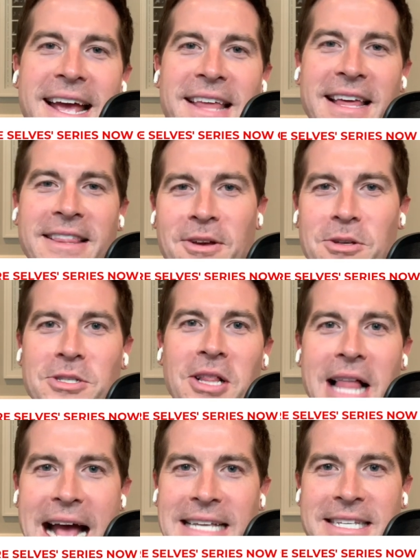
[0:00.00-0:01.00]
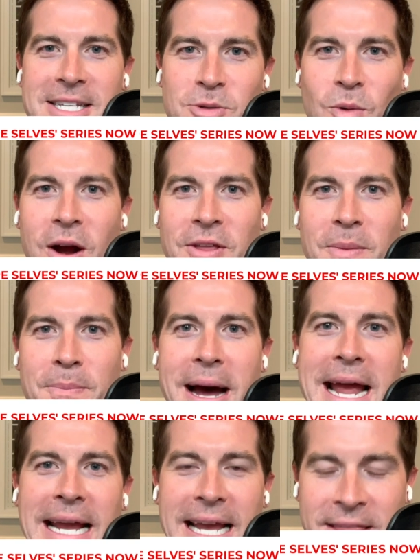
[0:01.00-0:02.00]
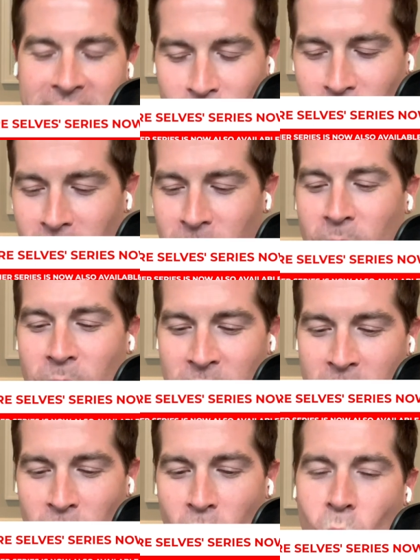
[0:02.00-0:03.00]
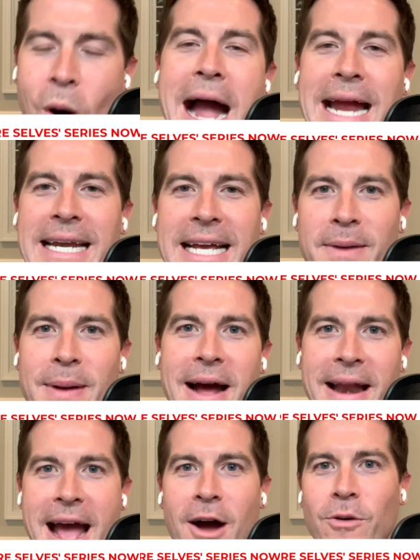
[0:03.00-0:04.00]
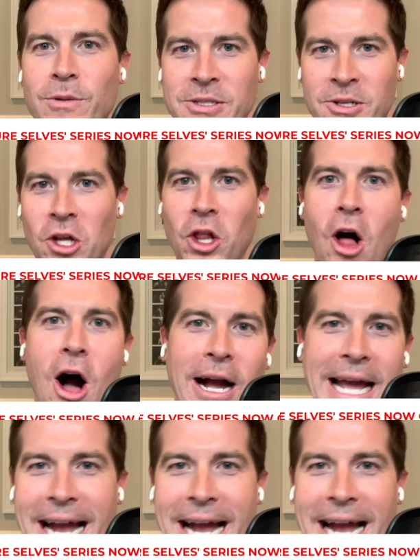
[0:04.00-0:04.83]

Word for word: that those classes were on the bike and they were they were whining about how it was clogging